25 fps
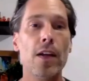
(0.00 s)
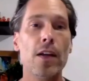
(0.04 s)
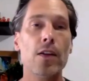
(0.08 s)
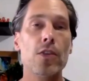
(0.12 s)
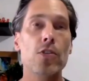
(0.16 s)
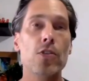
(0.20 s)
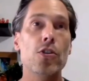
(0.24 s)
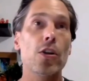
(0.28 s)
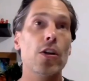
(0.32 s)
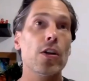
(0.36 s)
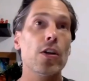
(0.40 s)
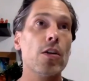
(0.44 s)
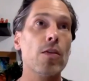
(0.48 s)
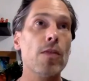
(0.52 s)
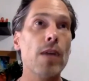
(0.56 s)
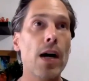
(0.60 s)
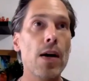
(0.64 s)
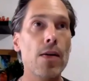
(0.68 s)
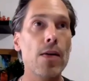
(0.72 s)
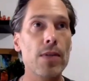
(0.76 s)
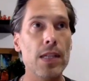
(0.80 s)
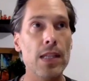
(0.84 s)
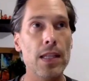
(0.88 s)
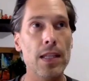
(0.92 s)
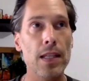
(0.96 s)
turned
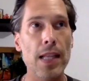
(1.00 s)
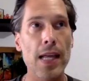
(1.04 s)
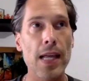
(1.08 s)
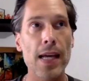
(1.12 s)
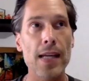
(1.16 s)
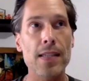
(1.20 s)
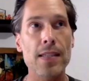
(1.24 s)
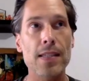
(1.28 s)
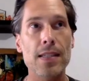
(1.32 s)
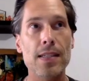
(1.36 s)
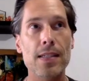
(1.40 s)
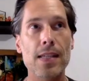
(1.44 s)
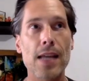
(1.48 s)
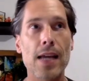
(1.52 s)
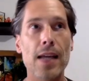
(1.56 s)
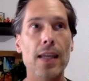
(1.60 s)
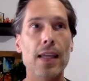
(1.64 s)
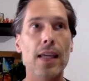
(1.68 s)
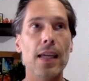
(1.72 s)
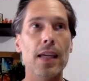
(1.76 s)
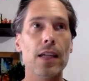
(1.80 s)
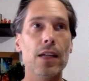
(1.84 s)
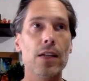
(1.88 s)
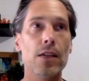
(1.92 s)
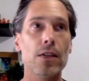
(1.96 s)
around in the last
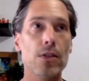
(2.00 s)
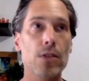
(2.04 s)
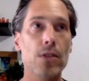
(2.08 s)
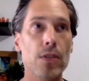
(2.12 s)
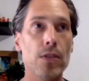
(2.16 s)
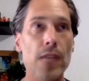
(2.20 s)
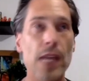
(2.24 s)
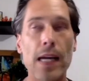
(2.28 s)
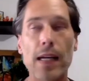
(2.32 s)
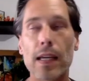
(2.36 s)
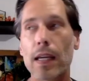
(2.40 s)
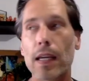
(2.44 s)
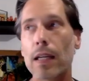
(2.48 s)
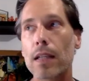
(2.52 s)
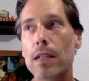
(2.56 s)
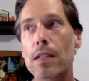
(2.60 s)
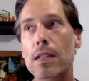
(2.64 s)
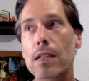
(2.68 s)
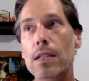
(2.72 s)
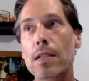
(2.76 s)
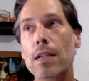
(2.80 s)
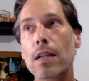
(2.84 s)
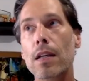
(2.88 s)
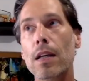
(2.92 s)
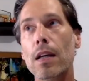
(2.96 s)
decade or two
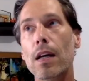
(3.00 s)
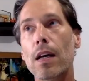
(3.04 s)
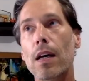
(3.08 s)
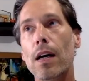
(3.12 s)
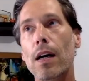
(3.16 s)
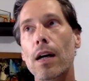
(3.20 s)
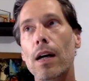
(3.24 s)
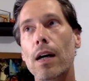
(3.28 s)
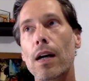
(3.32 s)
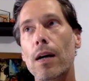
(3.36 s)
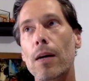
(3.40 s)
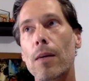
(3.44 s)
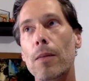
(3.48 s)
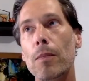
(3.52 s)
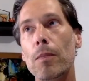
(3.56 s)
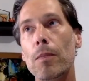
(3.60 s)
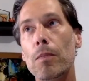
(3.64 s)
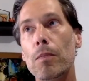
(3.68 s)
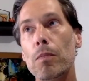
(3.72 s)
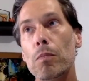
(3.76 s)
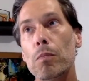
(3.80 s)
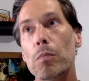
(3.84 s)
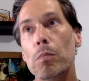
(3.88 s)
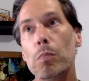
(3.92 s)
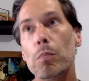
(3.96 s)
decades.
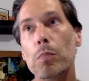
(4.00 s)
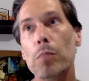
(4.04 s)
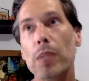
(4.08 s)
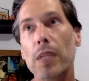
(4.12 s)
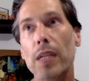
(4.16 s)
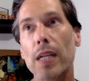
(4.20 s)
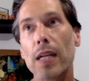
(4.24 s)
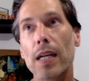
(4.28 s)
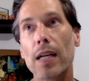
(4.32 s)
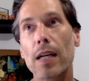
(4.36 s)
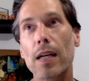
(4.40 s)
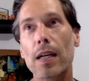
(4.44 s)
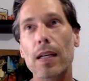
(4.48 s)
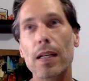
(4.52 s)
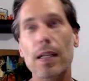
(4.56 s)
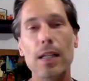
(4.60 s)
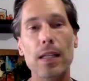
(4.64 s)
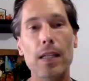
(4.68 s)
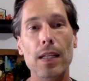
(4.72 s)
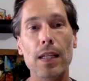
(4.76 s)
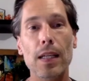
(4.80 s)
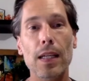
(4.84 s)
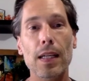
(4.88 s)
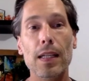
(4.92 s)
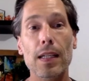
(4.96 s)
You're
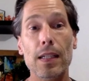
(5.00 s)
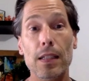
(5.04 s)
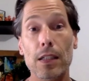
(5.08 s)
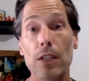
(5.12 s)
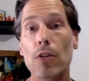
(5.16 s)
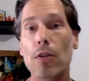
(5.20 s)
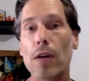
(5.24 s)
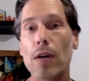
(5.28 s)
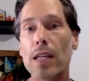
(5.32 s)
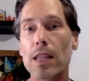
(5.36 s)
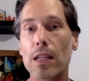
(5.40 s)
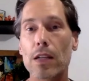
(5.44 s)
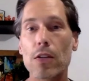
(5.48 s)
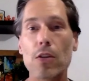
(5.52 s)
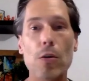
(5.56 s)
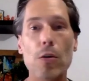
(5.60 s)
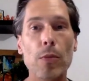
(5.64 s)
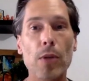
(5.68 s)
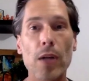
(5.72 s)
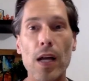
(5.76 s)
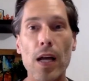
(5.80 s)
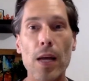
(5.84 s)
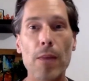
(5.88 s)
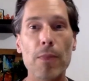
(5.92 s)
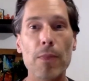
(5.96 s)
right, the
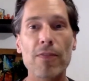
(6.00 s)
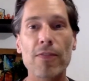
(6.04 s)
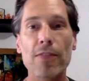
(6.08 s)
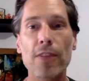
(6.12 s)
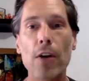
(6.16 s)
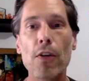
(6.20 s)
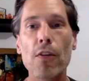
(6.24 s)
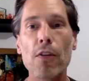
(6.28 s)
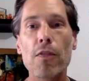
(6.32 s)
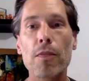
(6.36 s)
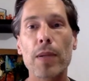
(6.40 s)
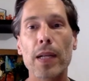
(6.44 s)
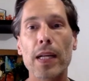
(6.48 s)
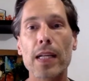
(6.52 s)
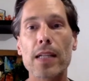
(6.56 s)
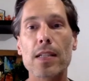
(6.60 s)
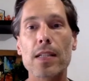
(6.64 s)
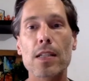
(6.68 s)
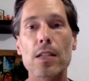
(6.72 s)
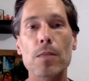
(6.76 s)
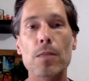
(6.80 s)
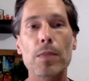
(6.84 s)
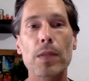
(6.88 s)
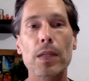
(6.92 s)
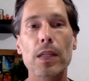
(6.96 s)
normal ebb and flow of
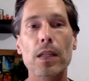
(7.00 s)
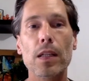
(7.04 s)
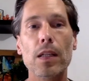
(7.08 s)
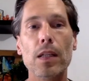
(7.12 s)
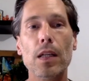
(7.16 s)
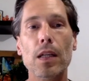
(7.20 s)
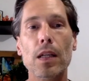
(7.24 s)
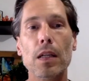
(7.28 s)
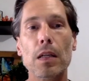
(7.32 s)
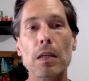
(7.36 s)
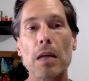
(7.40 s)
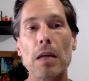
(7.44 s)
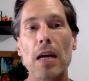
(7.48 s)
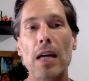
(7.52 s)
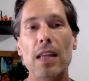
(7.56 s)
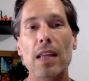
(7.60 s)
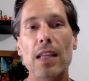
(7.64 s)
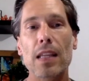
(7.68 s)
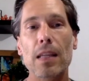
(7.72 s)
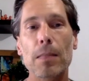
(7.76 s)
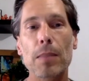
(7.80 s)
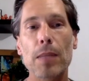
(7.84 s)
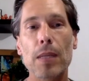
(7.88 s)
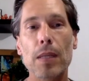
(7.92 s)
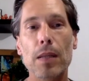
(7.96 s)
places, but I
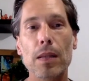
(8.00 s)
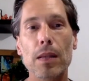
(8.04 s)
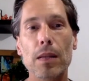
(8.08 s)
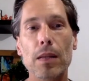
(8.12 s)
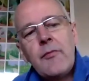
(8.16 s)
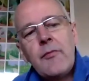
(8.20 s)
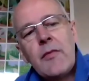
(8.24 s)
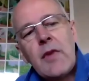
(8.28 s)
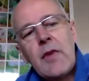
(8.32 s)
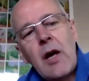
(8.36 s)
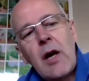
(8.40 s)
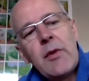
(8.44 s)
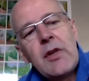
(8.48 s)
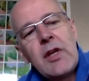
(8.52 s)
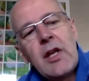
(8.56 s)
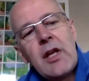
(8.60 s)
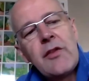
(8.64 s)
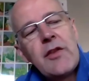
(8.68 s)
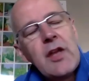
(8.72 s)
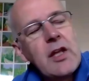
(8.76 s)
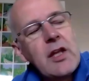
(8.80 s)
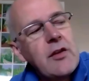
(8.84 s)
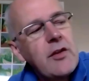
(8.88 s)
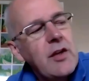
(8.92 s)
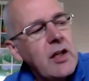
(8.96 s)
think a
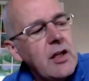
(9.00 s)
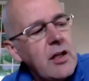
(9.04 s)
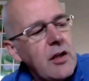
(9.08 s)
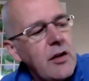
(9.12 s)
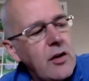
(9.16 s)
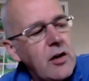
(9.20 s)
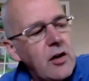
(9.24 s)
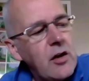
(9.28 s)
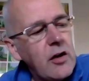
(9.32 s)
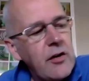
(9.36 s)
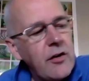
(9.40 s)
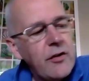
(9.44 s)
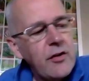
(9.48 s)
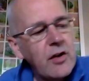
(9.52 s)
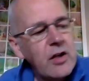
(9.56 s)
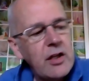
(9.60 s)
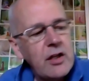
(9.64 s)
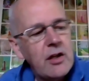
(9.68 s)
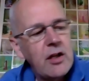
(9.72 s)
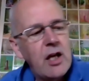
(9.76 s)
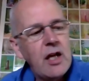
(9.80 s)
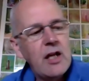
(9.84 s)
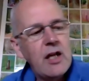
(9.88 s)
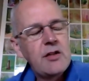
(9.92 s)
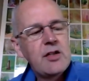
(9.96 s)
lot of
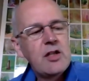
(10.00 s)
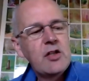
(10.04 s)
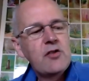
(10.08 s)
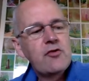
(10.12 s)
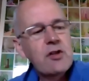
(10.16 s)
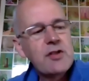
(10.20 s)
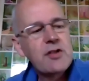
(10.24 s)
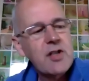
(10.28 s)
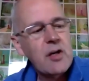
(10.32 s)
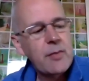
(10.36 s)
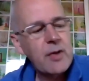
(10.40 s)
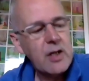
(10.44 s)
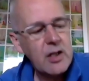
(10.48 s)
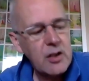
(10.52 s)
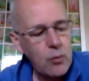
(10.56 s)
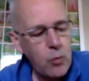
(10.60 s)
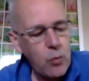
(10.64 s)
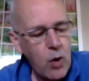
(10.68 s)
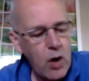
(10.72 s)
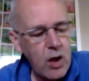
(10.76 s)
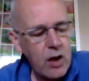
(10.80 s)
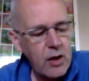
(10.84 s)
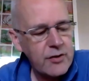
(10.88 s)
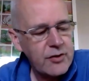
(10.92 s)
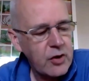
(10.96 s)
the it's interesting. I've been on a
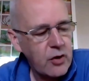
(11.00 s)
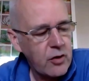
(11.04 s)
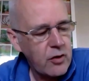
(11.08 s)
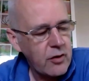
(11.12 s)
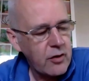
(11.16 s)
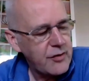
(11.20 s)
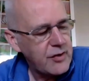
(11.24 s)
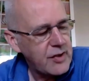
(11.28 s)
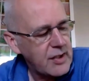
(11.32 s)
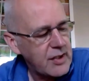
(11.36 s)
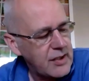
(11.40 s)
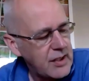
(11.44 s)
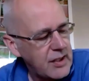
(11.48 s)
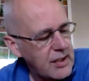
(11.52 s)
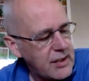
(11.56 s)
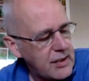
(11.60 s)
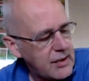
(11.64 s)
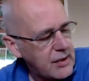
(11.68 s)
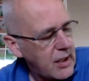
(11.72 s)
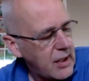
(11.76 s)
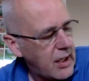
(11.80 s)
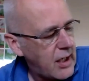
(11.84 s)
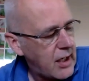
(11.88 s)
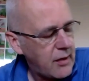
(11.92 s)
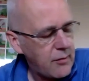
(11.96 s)
world tour of
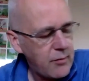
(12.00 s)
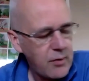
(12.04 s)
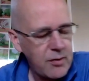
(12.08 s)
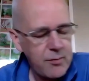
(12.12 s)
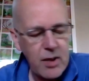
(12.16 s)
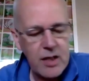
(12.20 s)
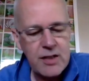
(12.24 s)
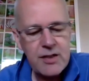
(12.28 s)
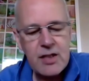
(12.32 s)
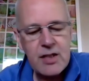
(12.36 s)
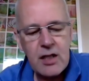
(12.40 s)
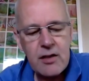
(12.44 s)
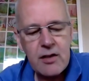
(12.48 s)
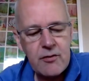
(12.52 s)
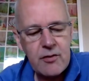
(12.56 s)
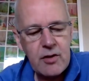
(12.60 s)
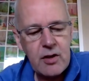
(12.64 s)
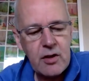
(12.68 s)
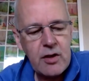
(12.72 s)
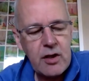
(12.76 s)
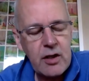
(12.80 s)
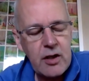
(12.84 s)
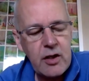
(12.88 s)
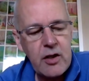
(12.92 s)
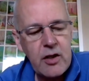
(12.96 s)
cities with my son,
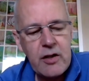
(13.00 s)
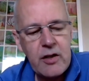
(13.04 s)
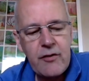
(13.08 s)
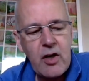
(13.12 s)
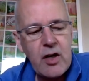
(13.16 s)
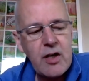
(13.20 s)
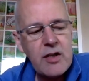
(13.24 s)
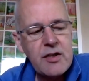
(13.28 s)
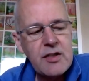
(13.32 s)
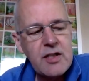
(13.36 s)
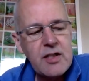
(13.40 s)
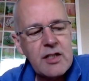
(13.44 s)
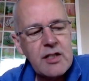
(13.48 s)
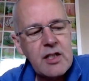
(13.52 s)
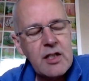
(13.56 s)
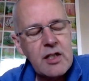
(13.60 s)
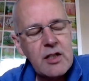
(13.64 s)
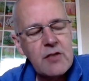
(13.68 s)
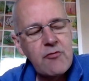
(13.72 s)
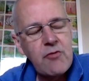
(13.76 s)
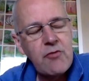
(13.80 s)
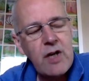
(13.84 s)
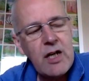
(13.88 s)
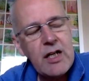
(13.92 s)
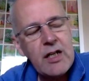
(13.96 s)
looking at universities, and
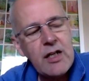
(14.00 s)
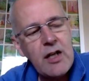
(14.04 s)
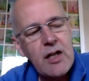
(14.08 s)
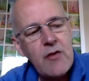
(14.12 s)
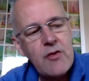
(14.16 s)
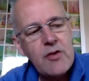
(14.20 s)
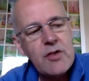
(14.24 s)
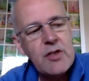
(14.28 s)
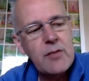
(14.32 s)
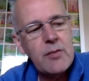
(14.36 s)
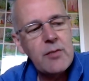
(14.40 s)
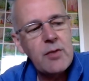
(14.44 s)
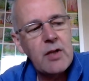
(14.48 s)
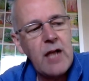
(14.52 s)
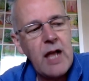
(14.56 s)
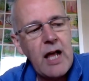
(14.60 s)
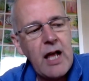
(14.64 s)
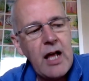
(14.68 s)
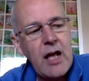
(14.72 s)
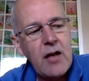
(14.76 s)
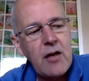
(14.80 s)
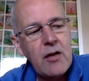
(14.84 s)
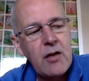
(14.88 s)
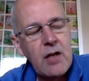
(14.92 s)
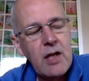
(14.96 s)
it's really noticeable
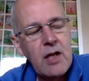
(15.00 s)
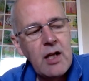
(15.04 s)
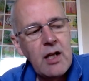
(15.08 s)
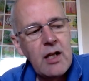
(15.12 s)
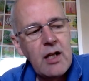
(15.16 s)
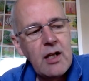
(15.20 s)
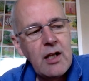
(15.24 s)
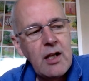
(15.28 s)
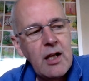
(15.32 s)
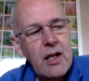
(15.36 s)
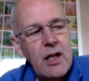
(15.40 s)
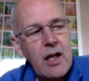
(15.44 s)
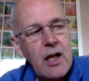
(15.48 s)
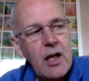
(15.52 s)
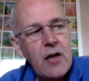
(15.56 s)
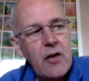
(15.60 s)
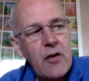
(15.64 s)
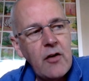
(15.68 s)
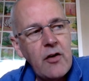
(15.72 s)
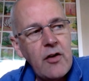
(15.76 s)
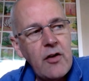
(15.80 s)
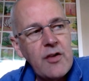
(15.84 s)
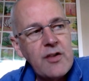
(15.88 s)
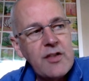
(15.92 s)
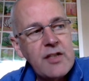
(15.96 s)
how a lot
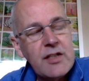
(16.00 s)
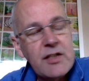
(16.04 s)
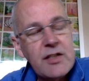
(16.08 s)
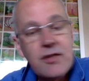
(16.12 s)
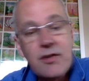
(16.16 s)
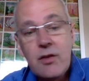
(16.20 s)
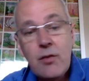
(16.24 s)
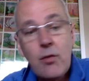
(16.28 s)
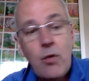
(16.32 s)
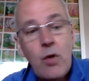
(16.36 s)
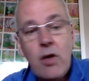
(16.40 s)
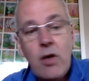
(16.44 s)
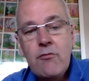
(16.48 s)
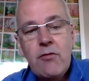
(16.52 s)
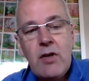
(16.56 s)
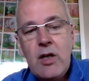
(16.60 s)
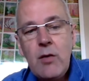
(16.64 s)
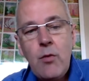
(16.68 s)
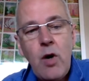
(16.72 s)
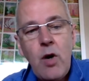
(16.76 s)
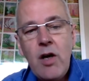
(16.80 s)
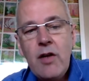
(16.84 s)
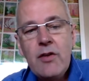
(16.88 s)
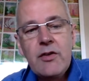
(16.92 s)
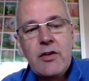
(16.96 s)
of the cities that
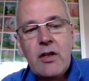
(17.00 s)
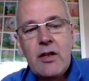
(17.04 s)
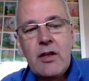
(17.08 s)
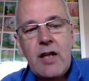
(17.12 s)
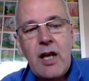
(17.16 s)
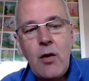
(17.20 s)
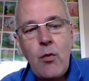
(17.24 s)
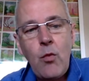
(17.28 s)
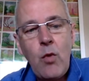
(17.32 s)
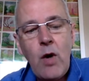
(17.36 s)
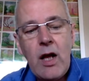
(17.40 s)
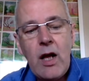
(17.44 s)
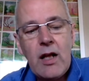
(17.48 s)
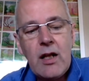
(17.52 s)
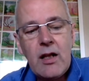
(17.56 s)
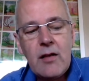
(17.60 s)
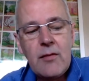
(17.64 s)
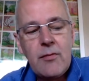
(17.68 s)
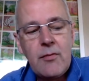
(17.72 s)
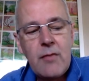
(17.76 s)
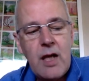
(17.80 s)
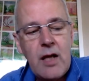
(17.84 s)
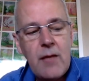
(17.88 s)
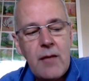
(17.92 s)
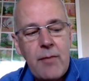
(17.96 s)
weren't doing that
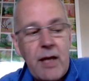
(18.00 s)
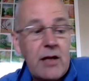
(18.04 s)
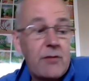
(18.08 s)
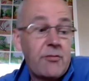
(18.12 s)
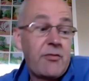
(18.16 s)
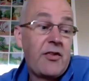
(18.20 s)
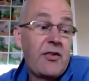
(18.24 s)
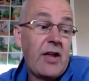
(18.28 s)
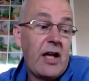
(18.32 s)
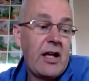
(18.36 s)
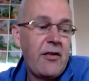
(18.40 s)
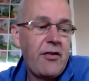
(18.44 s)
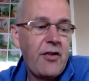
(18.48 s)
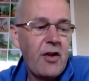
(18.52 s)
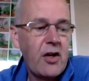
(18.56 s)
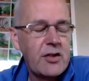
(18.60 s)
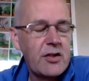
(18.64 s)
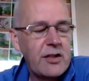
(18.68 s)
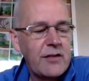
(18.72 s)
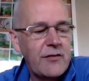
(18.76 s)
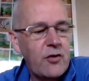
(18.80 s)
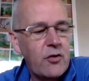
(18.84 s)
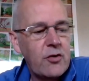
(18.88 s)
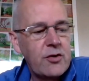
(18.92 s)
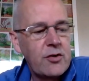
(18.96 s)
well back, say,
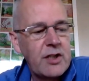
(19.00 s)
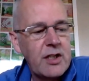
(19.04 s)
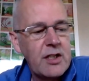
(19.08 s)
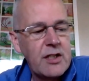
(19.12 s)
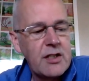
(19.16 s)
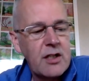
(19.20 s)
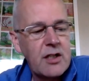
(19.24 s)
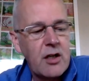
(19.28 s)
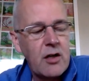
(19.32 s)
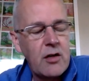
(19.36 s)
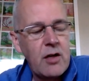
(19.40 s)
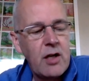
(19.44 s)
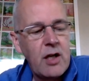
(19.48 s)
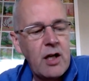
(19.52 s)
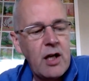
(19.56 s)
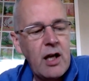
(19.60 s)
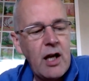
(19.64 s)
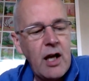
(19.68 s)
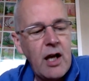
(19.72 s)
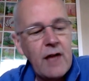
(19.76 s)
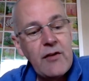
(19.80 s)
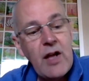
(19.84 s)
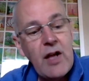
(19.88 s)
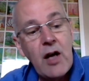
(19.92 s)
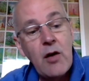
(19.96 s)
30, 40 years ago,
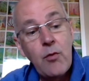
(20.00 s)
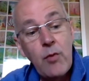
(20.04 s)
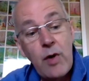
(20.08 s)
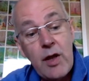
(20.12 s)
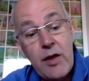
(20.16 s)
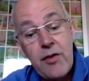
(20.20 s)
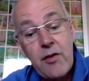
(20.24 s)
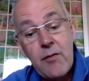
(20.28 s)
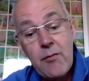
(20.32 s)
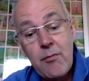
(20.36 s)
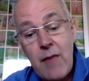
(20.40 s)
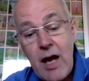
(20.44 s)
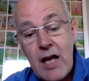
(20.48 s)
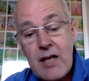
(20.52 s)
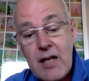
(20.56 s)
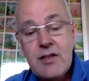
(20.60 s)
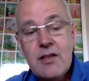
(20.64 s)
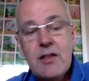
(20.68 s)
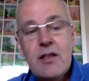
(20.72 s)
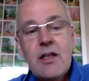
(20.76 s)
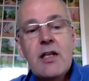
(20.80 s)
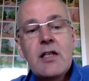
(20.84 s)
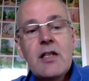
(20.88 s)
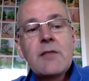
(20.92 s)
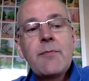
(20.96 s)
have now, with mass
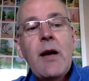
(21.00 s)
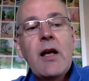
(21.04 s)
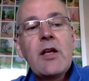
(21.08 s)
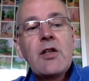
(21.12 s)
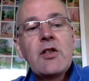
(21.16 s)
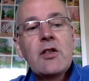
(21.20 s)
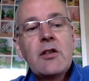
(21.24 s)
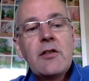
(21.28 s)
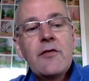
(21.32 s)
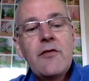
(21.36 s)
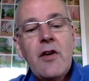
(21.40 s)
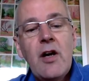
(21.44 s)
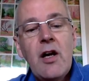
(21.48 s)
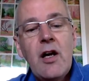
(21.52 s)
expansion of